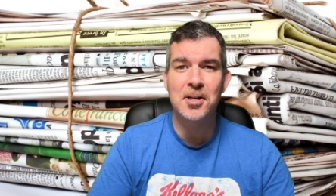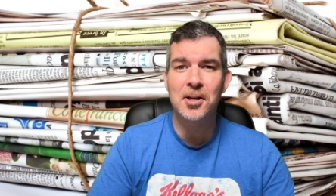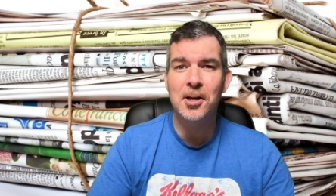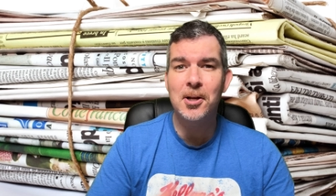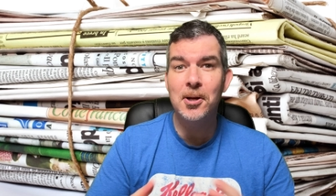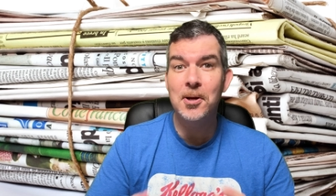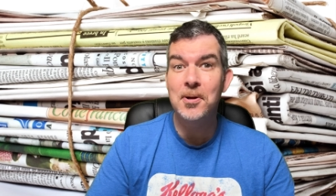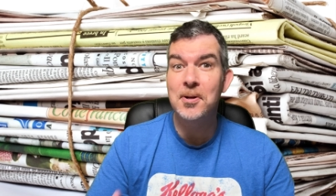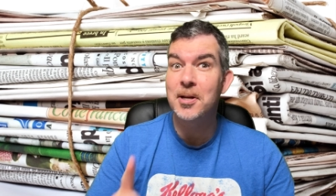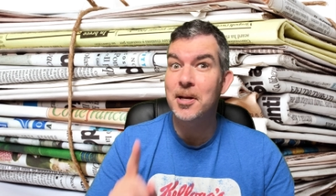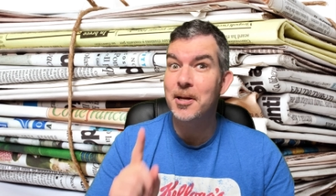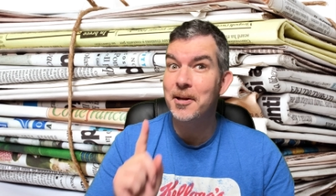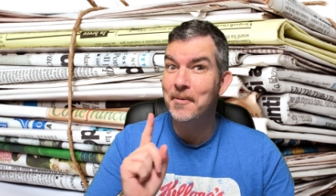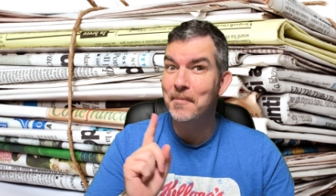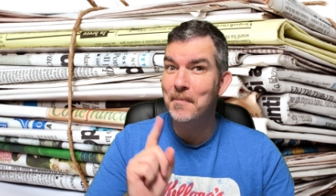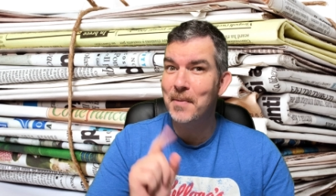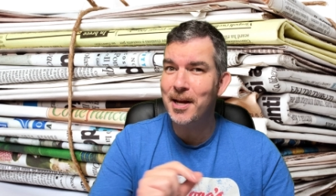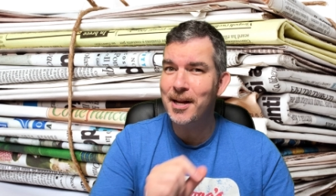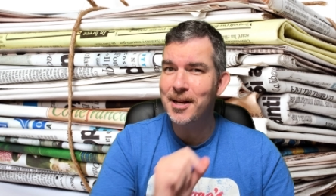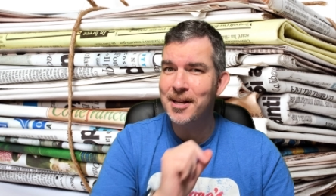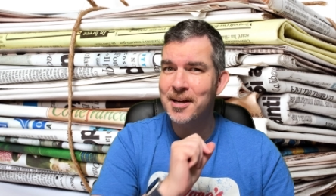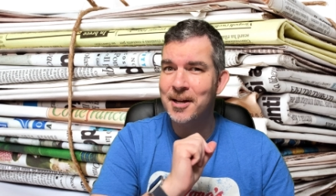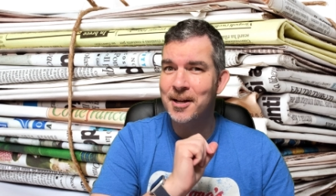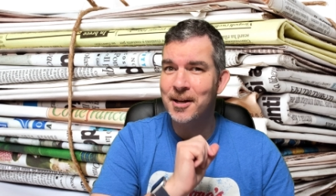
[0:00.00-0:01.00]
including
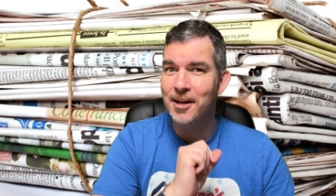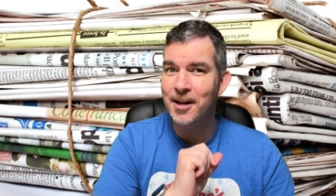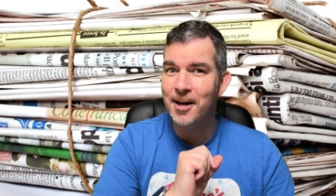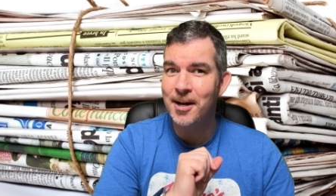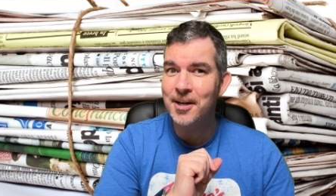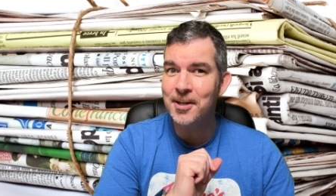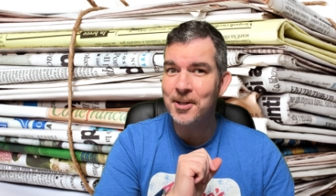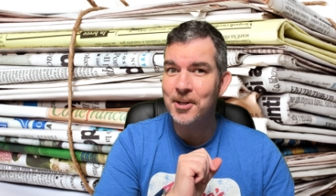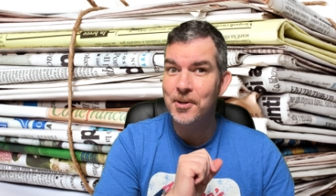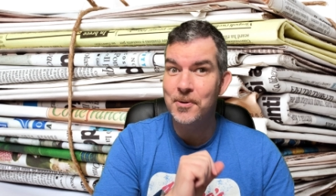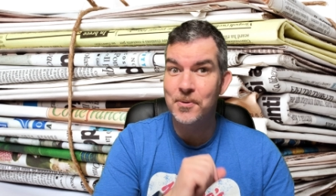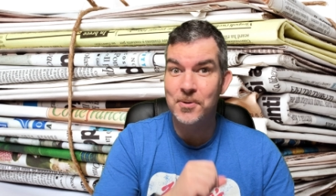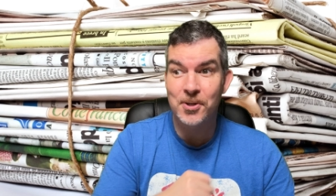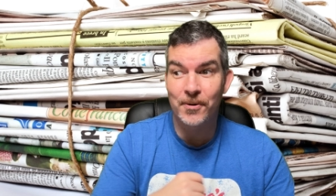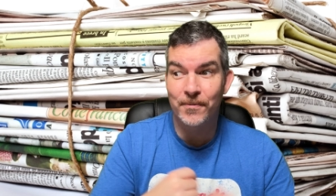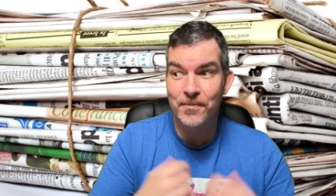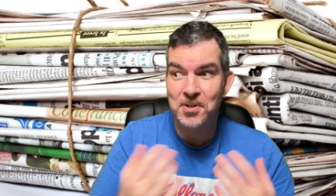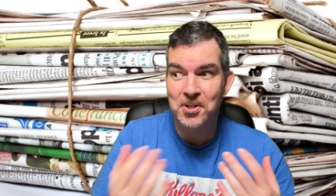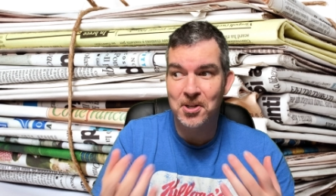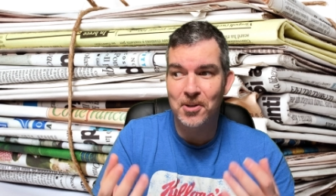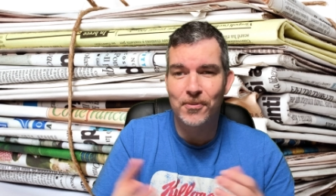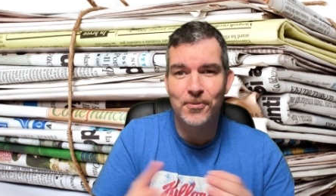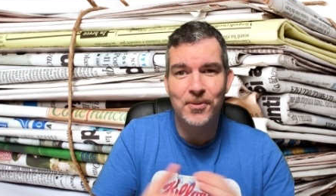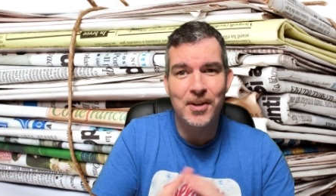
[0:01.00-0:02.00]
Emilia Clarke, who's
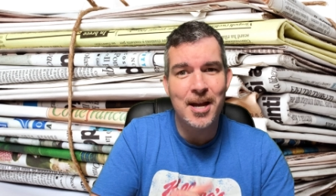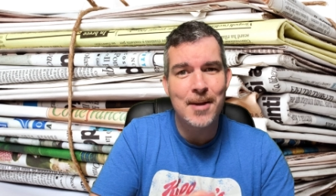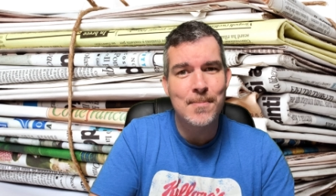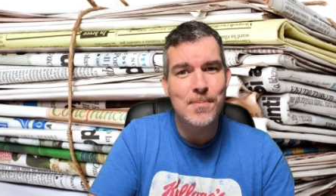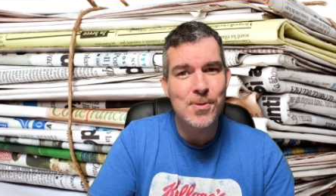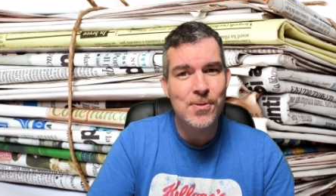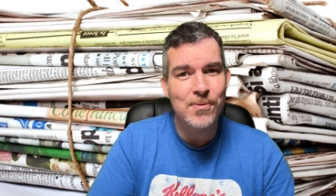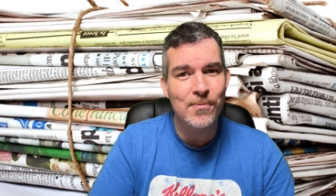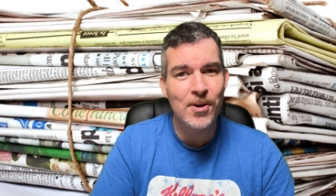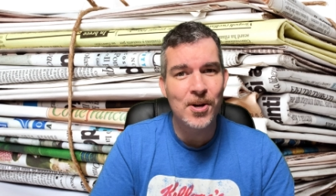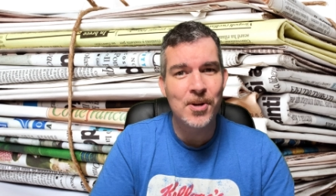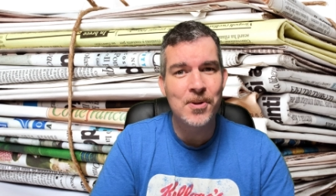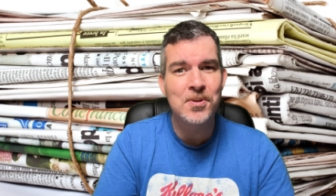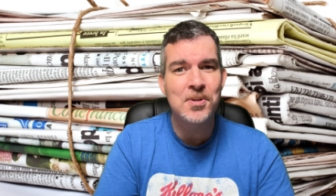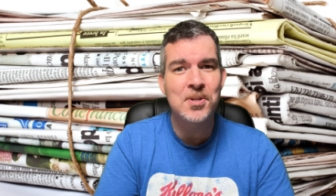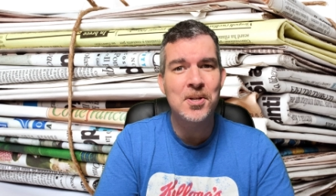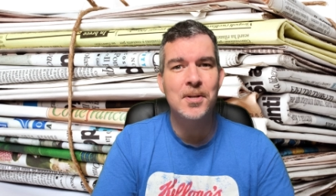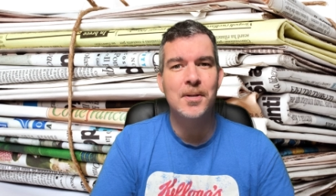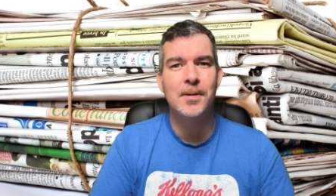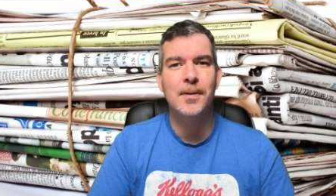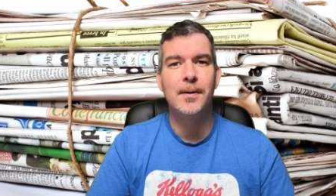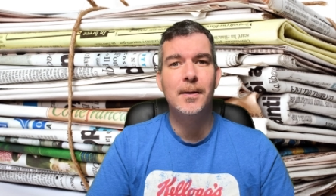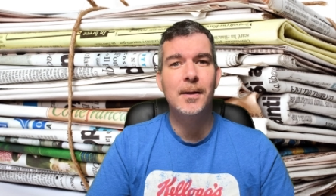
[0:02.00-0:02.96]
obviously off Game of Thrones,